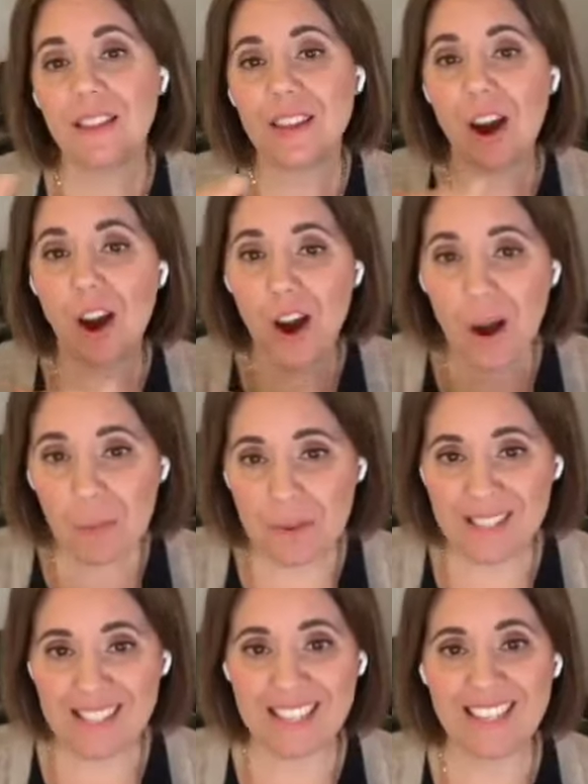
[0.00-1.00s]
The
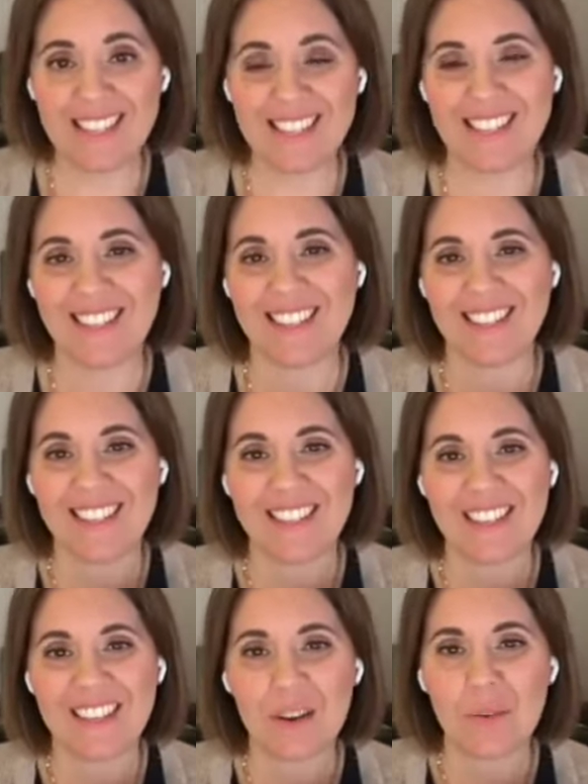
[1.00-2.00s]
opposite,
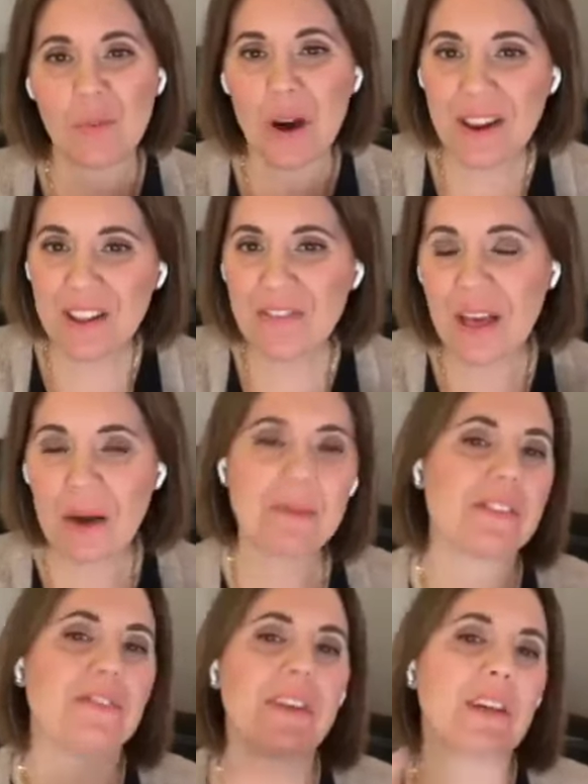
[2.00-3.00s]
what if that
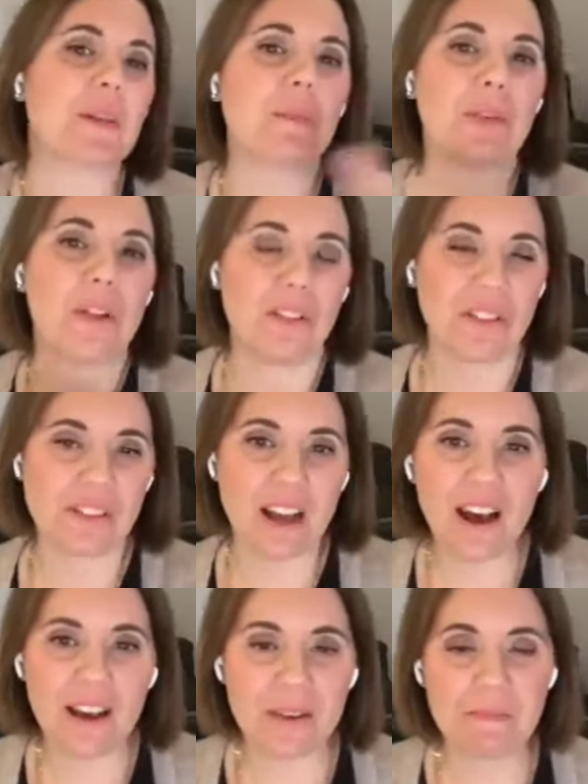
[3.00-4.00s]
was available all the
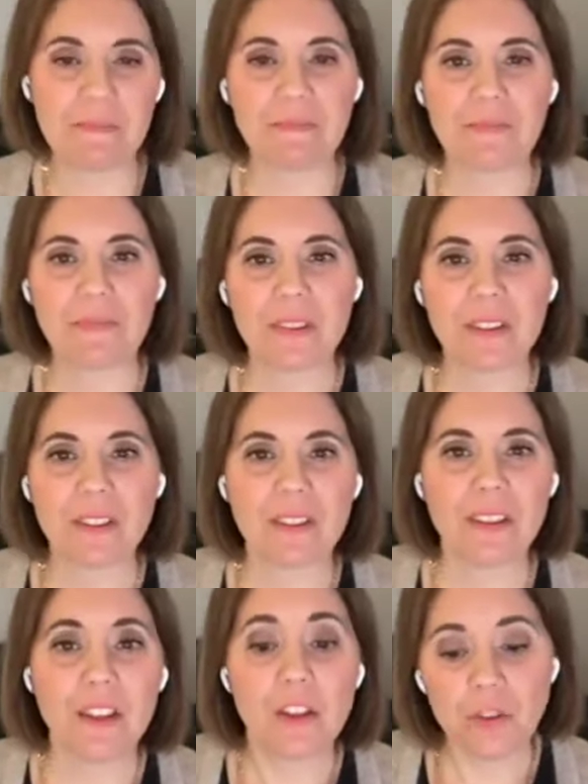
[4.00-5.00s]
time?
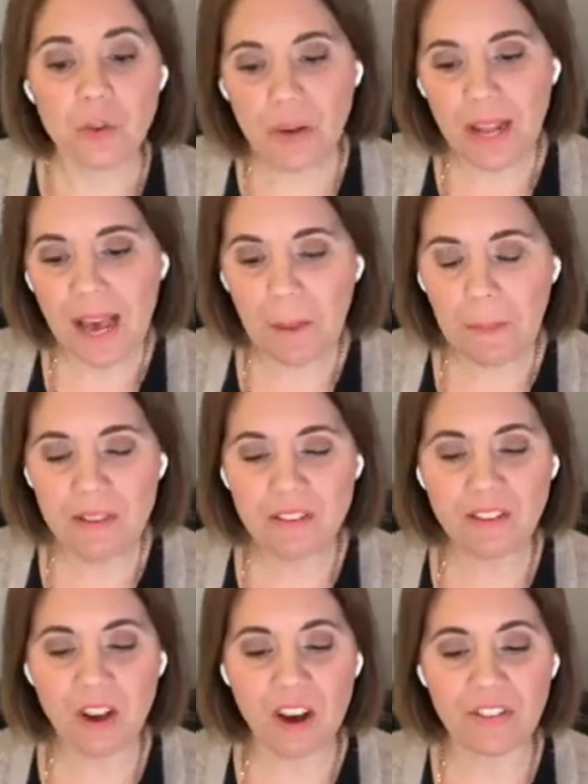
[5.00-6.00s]
So what happens
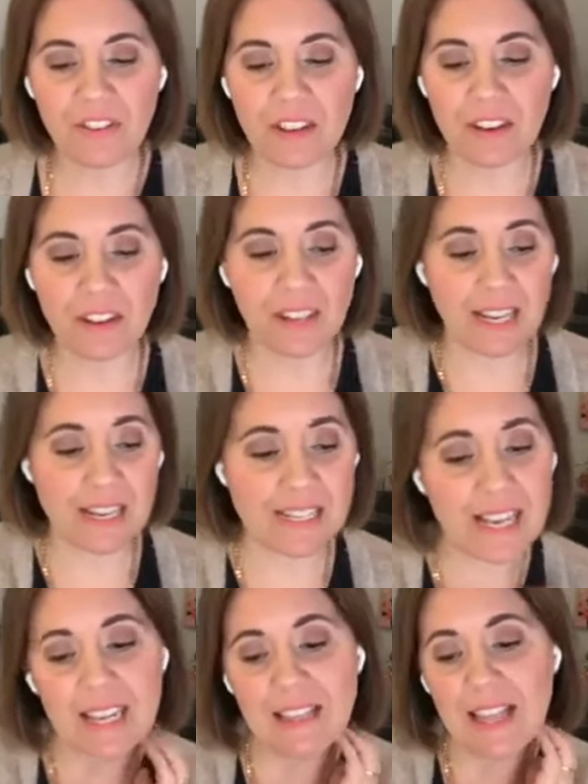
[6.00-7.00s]
is, often, like I
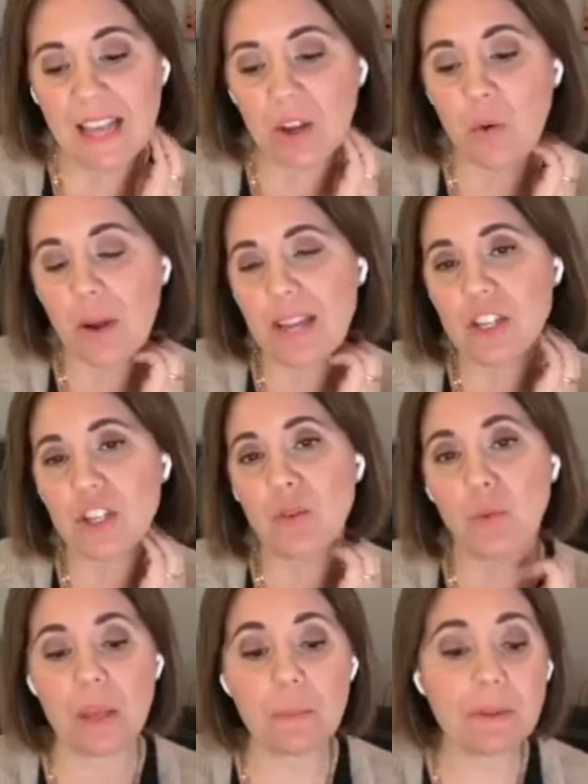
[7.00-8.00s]
said, in that
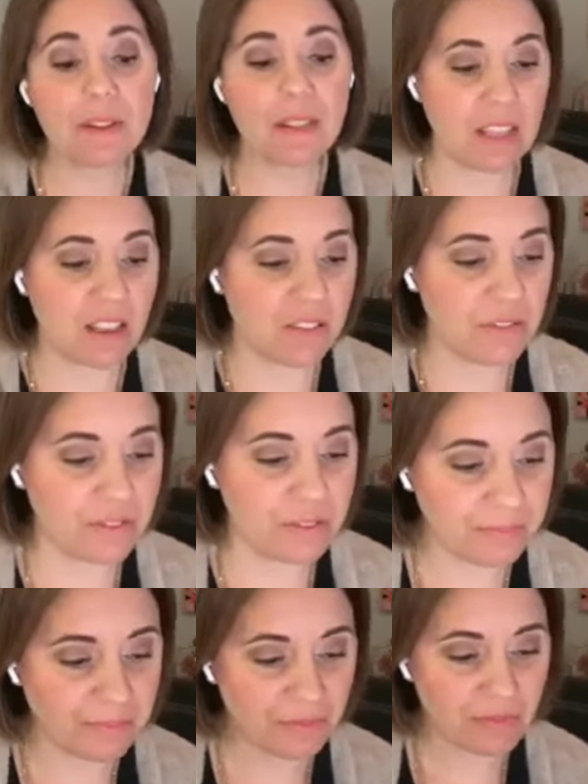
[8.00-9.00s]
equation, we believe
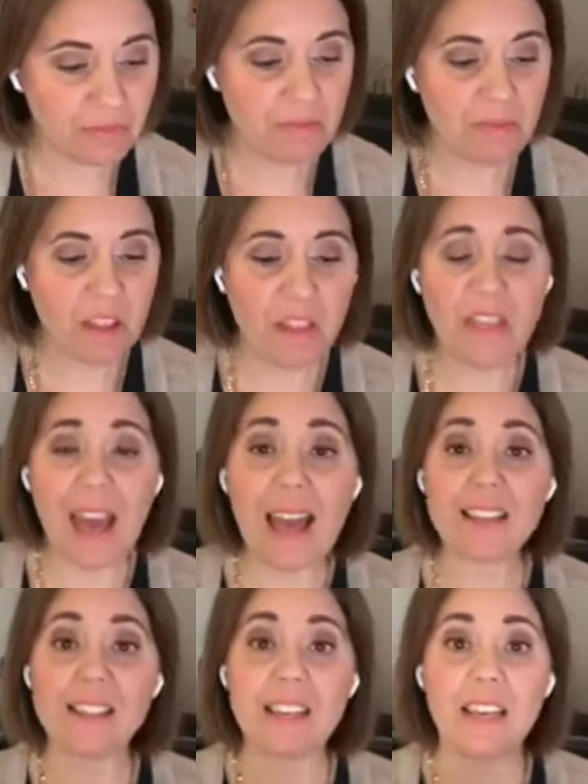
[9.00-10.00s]

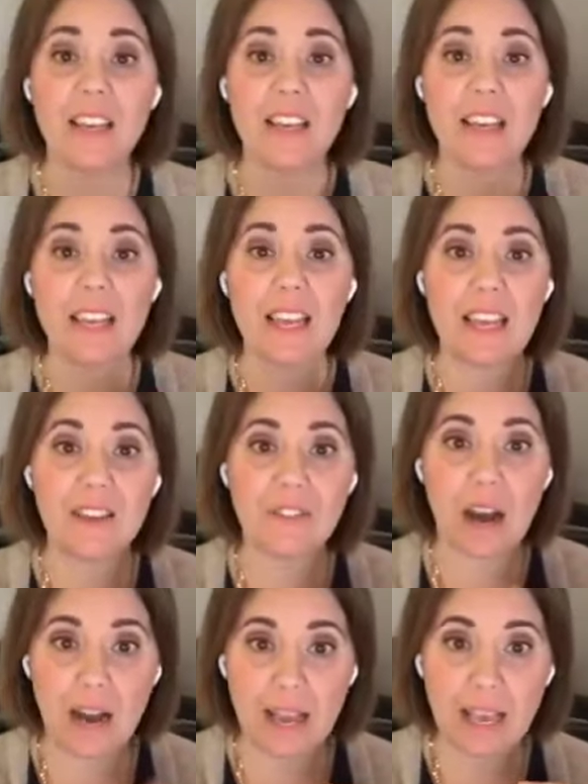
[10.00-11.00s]
that if